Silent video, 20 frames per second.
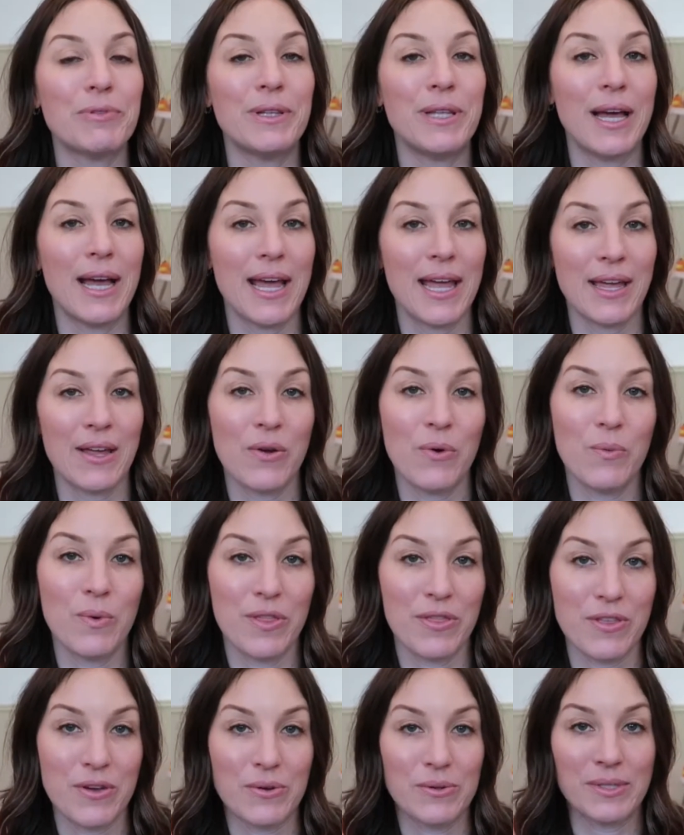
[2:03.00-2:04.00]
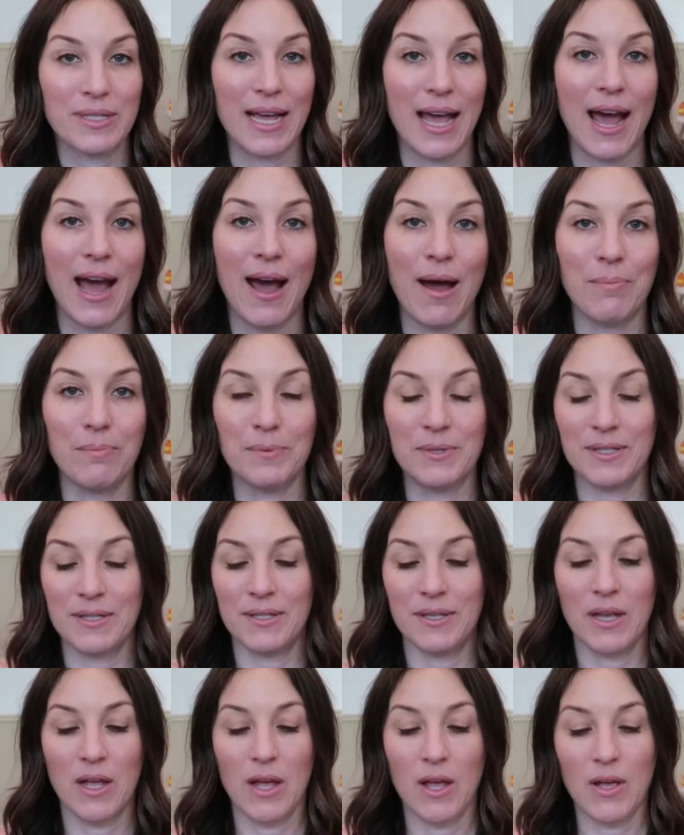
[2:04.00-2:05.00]
playing with those apps.
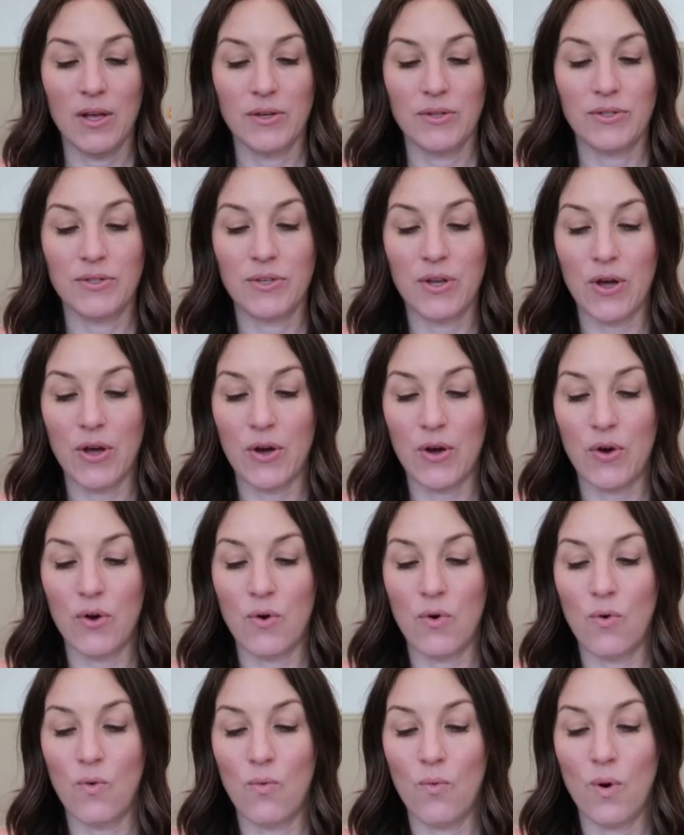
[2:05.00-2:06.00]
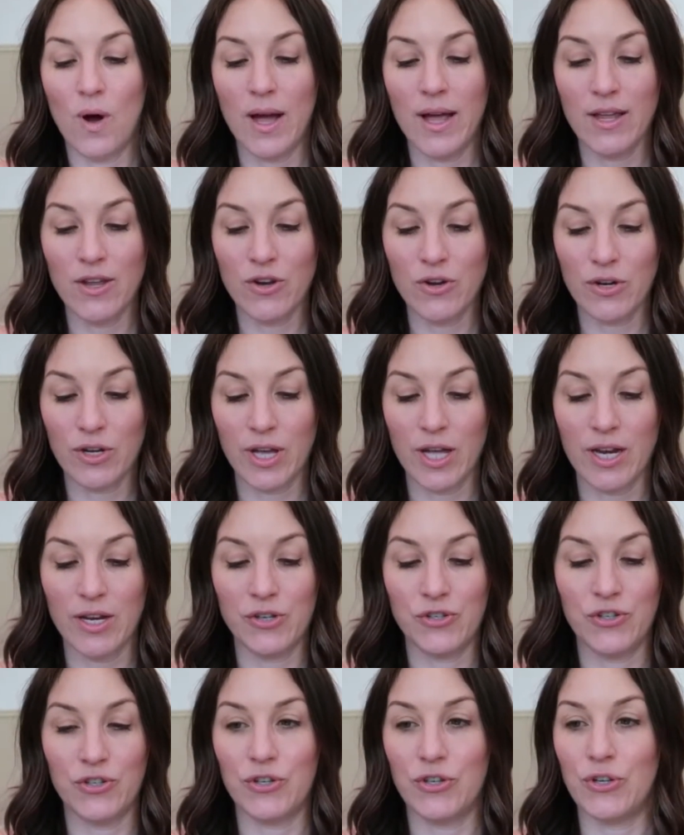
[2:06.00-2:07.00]
So what you're
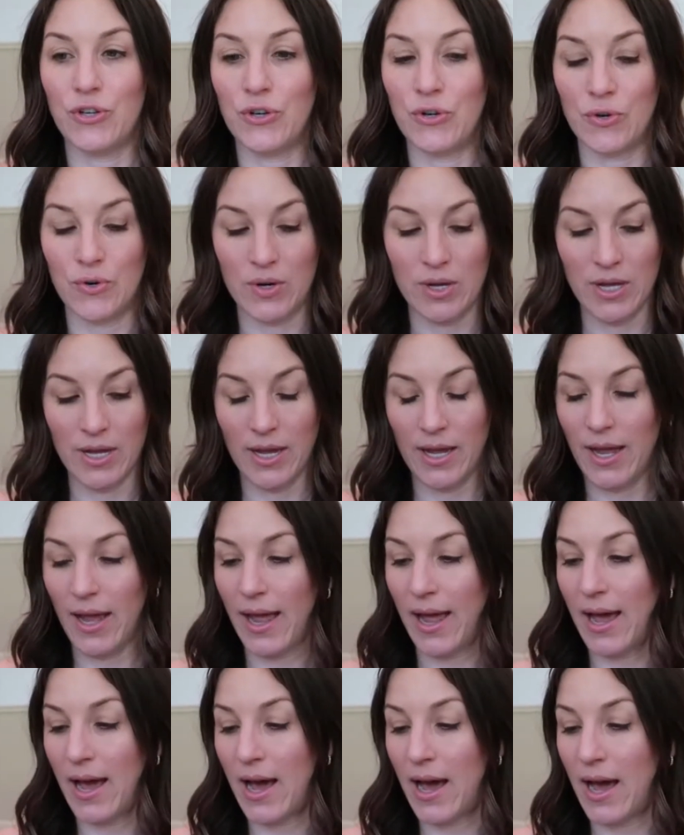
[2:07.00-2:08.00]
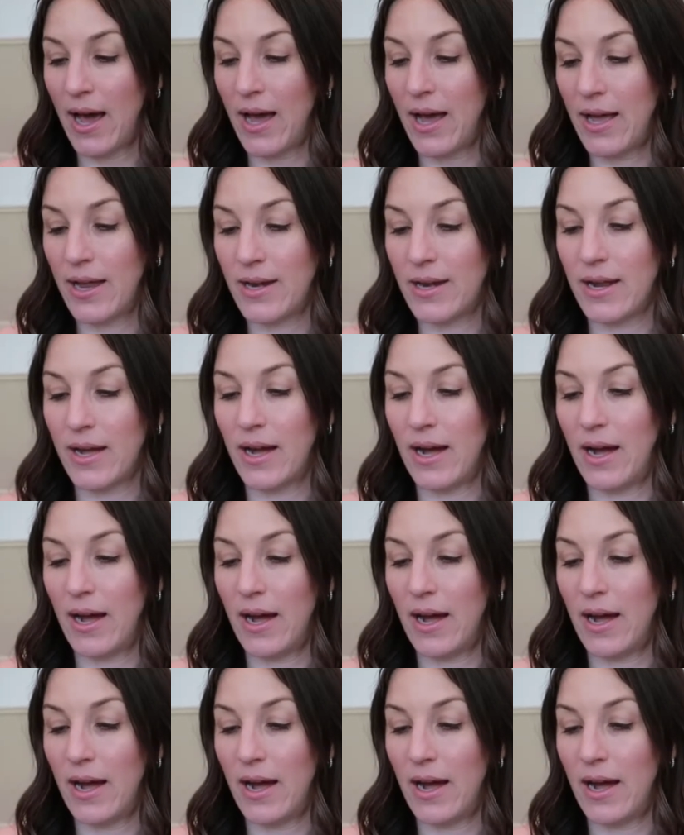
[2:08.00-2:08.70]
gonna do, and